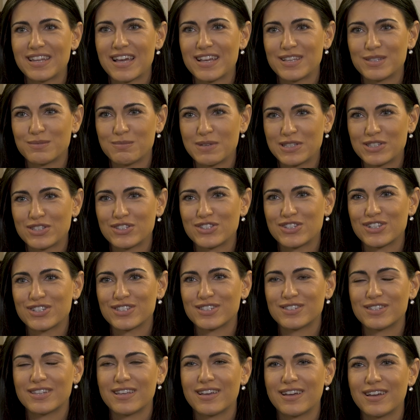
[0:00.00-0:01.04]
nice
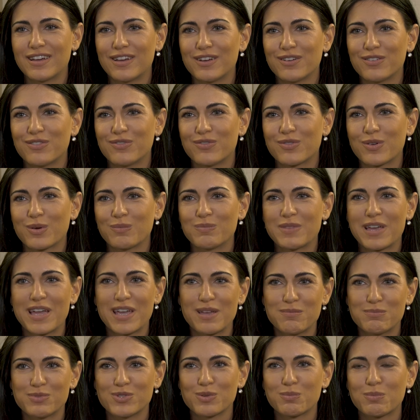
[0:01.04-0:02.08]
messages from the
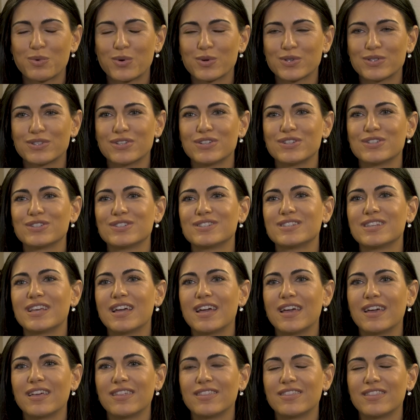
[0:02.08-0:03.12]
Hibs supporters,
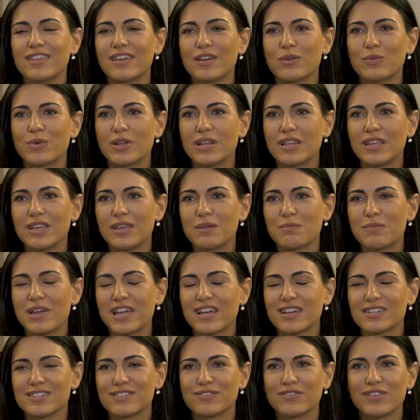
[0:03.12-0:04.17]
and they really
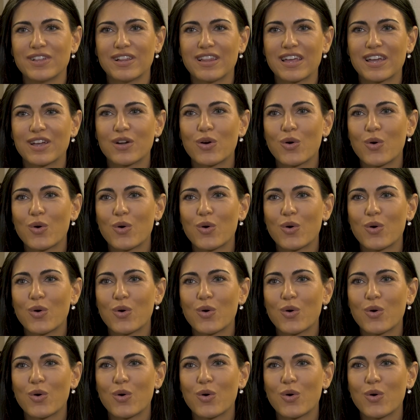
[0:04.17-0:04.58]
make us feel like